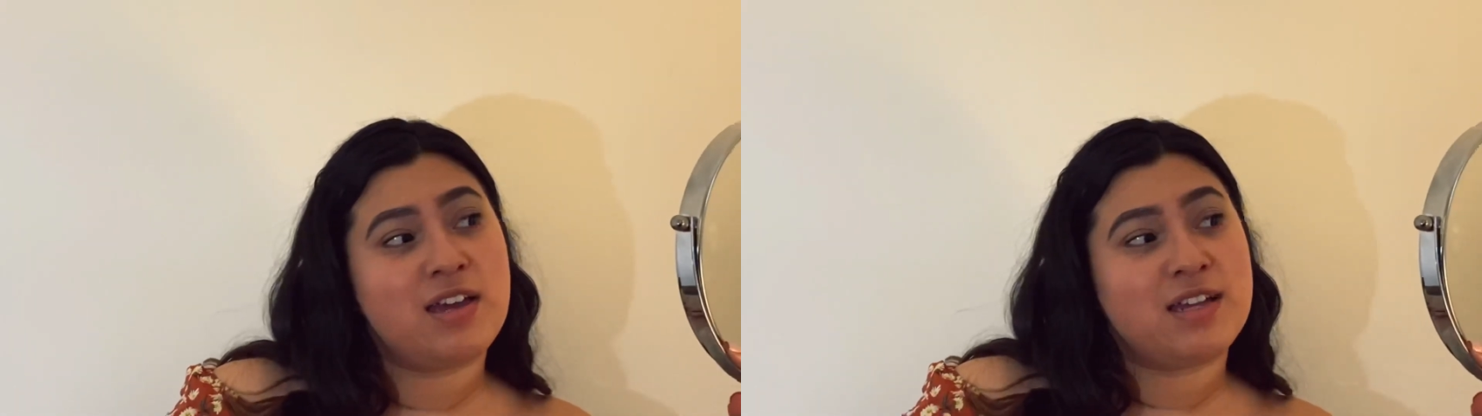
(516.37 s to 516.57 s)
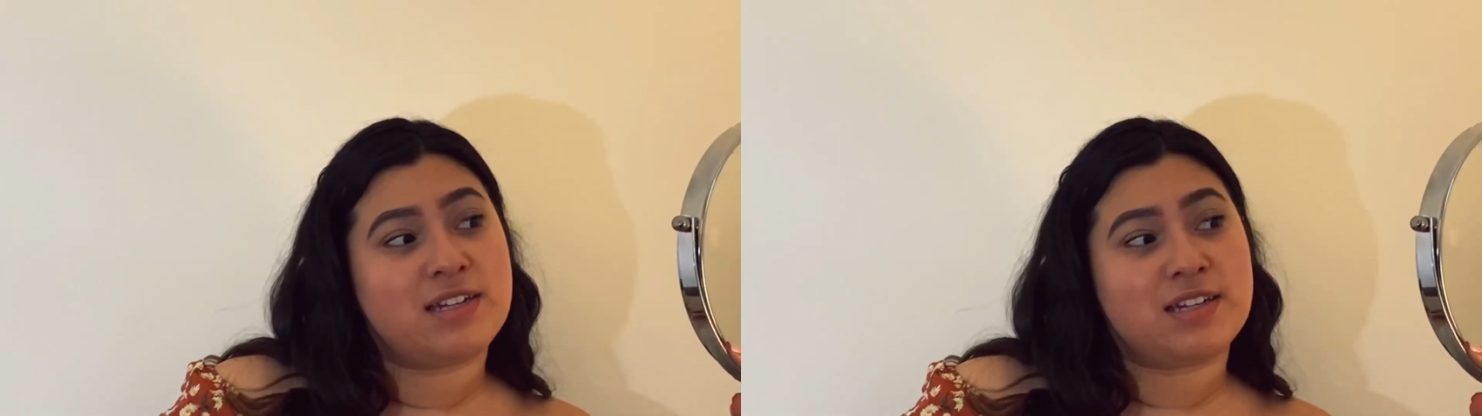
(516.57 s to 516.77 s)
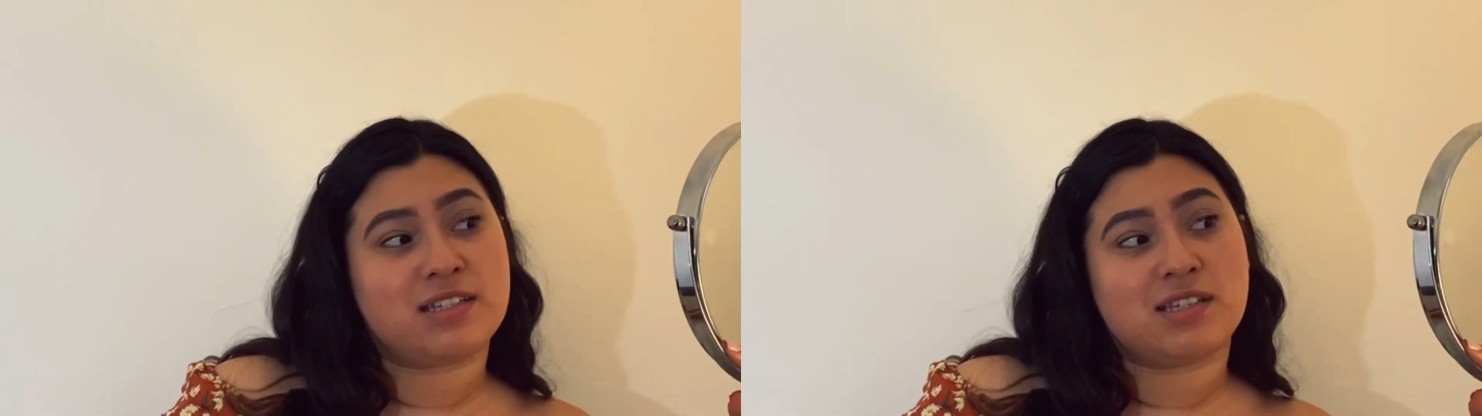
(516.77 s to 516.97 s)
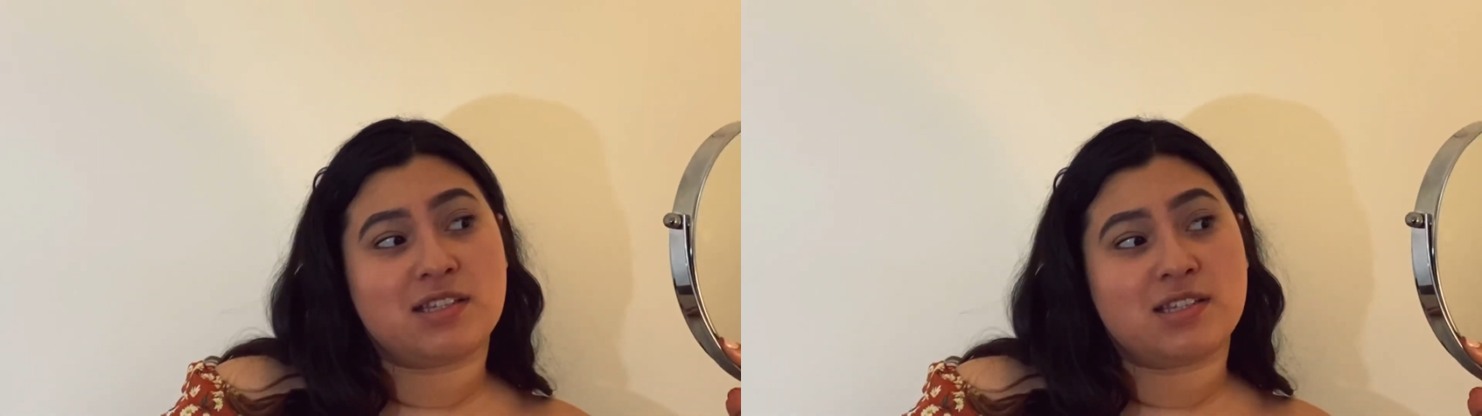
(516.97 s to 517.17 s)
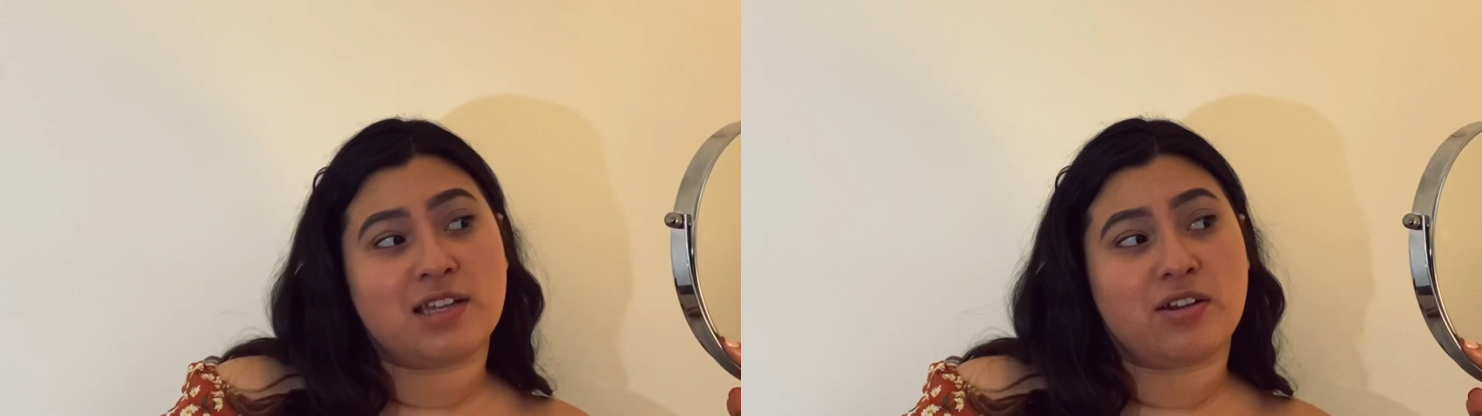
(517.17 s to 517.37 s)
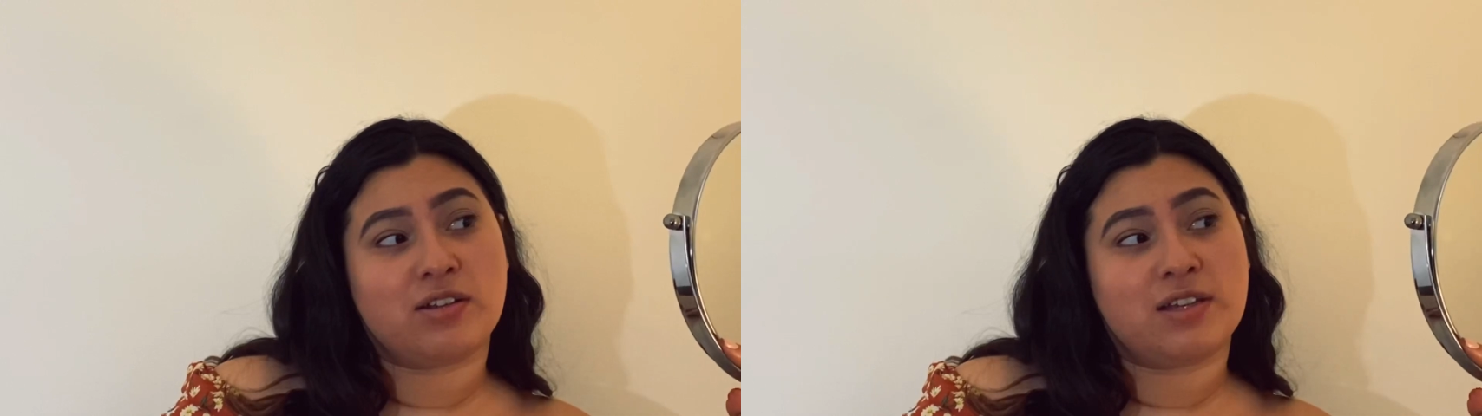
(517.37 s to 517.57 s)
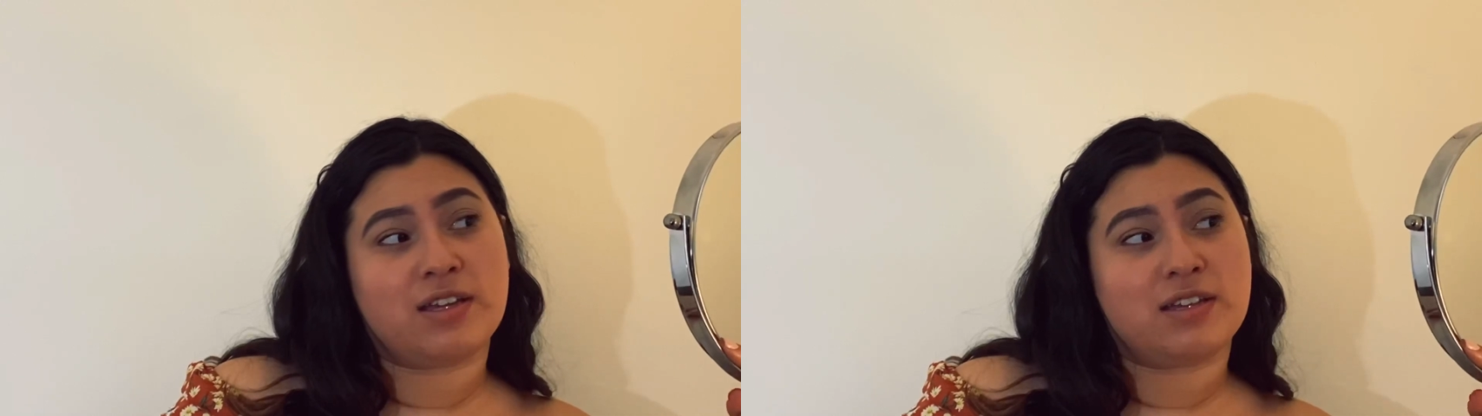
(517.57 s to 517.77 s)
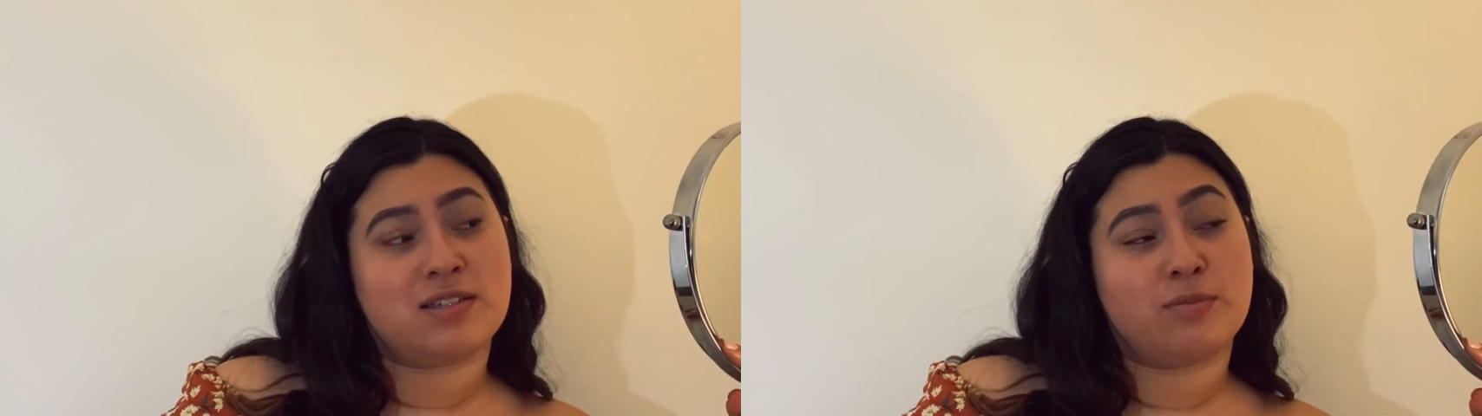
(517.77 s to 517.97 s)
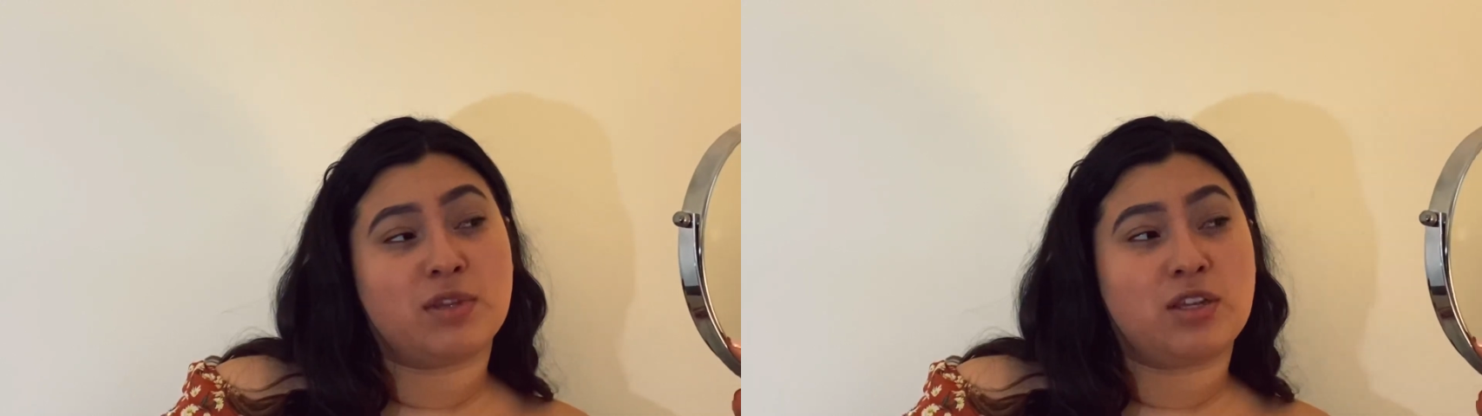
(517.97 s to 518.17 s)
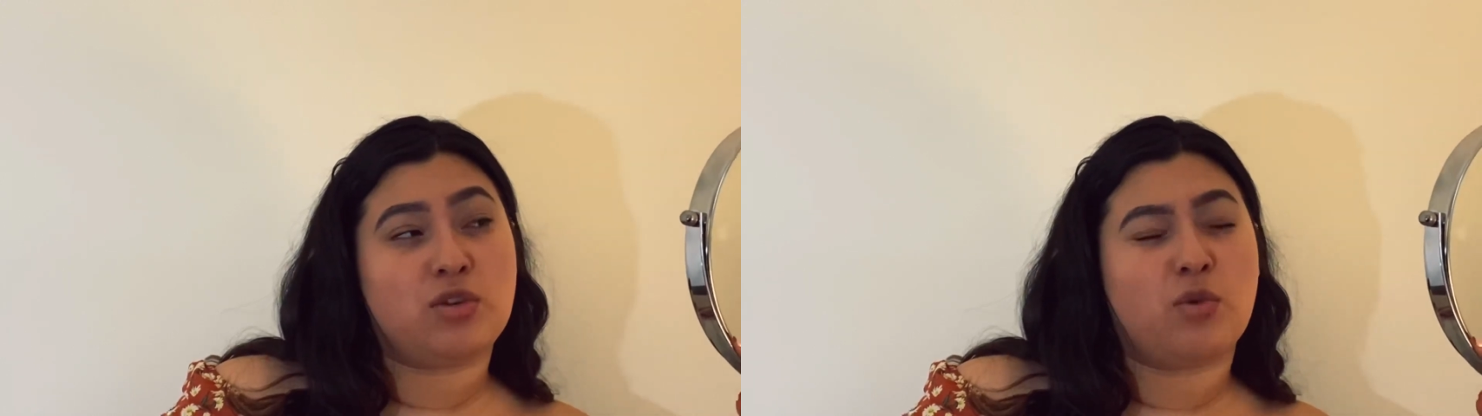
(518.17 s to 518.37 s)
necessarily
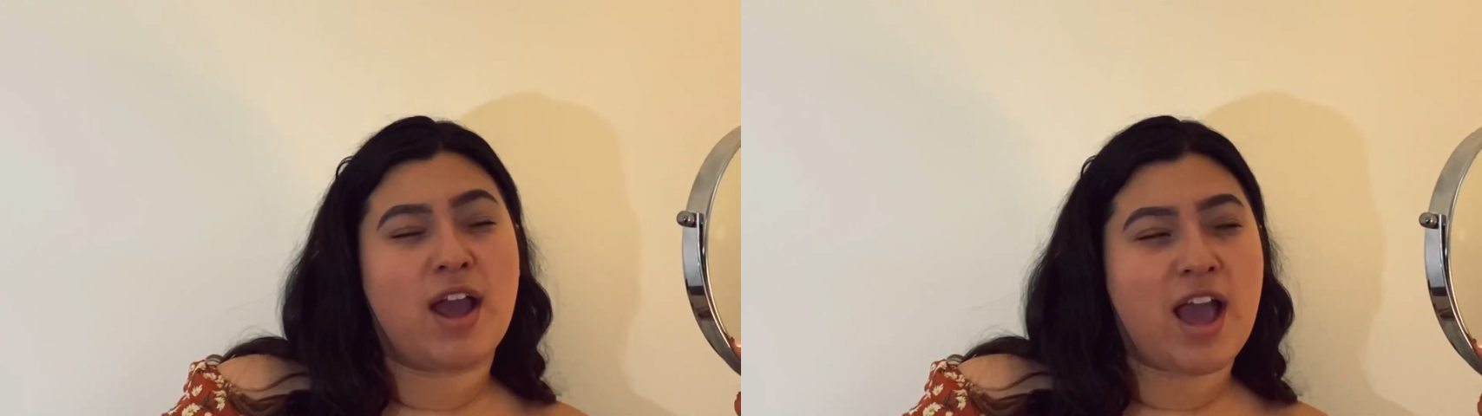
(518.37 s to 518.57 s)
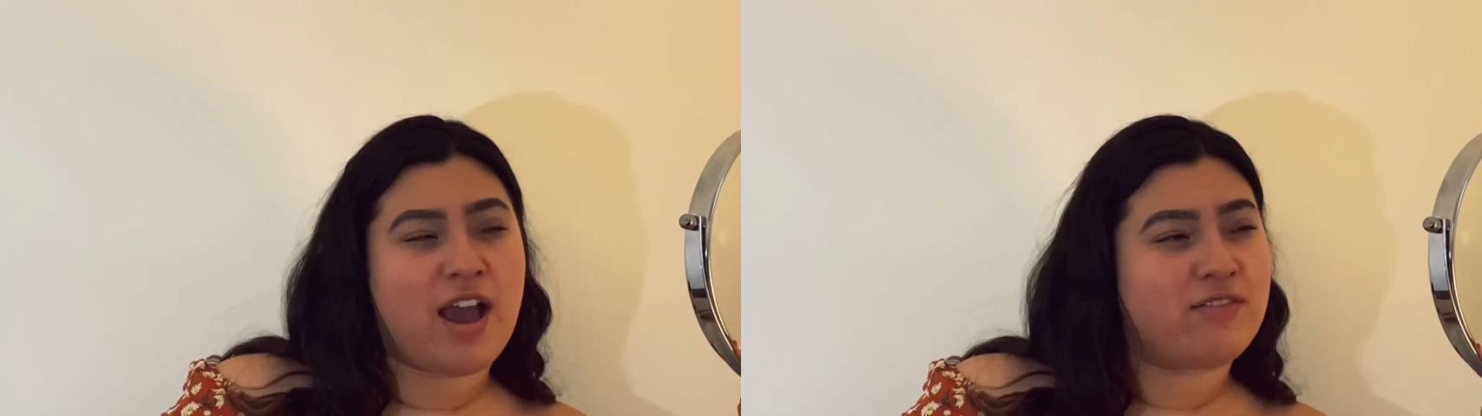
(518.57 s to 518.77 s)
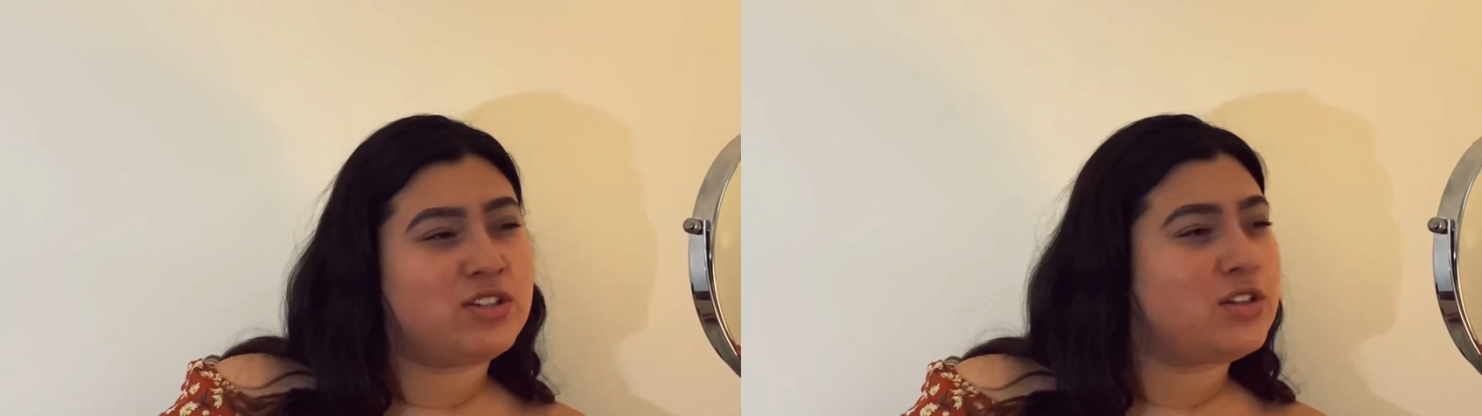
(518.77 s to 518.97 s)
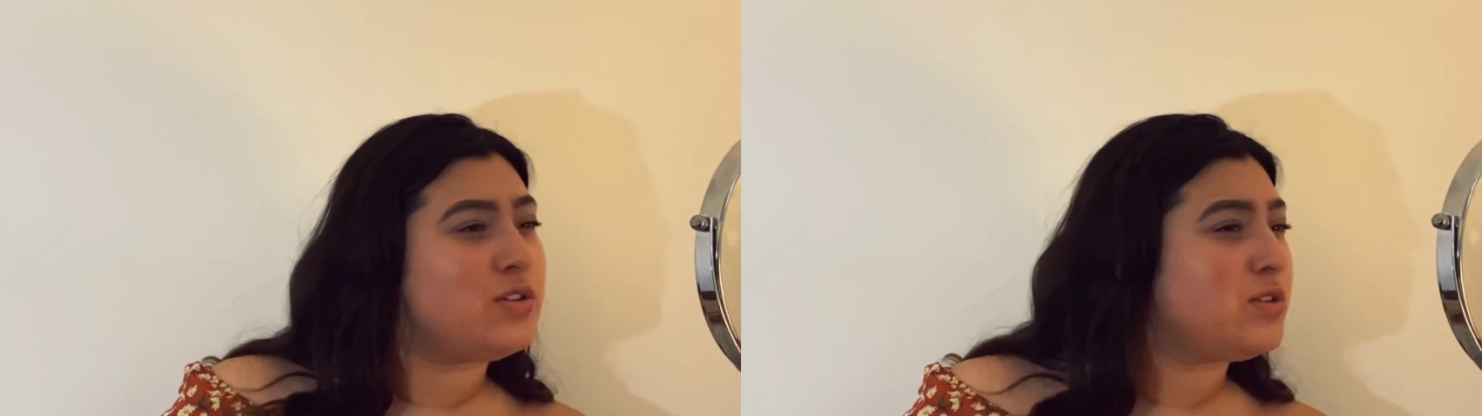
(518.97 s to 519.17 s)
something you have to do.